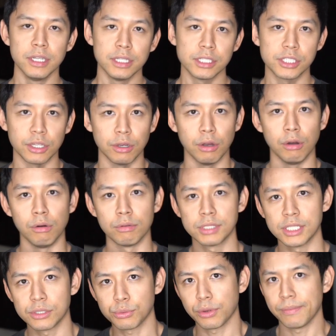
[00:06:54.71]
So
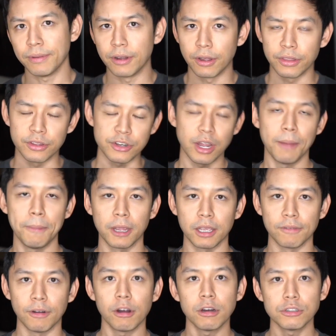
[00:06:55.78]
since we're on the topic
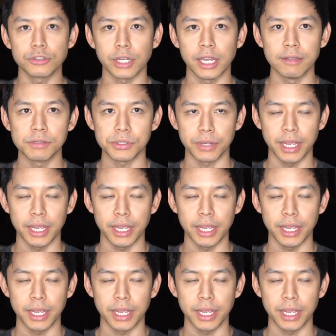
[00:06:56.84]
of hard drives,